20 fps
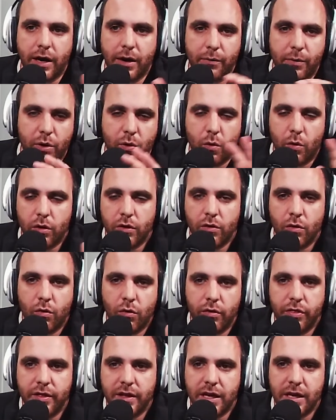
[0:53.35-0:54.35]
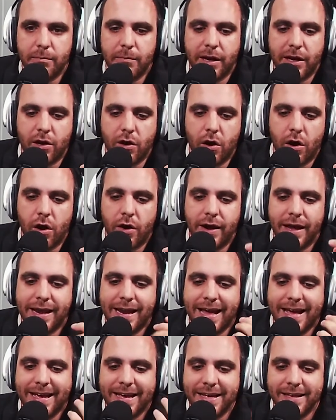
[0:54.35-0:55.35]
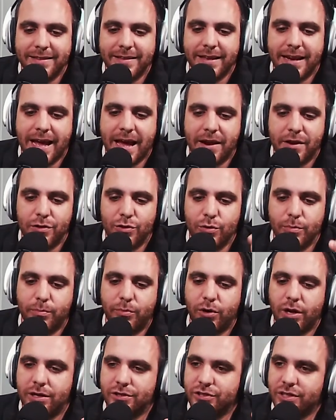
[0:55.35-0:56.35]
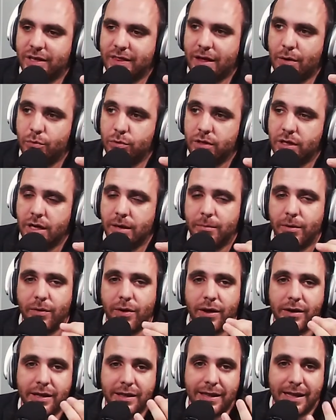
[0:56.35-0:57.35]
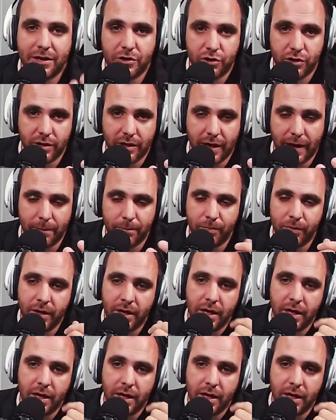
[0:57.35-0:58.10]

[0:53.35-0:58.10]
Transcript: I recorded the whole thing in my car, and I hinted at a new project that would come around election time.